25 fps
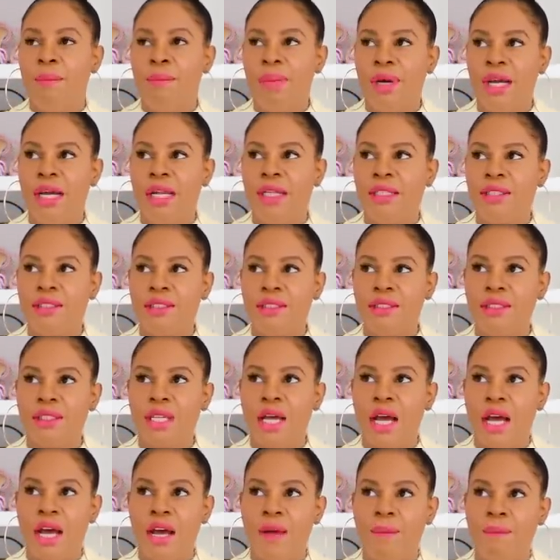But
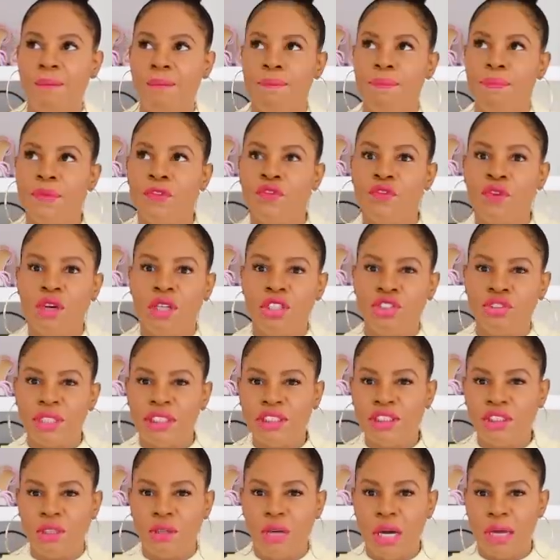um, for a
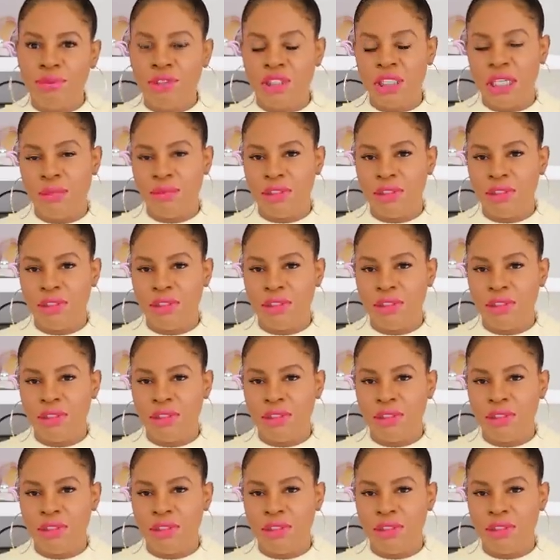dressier option,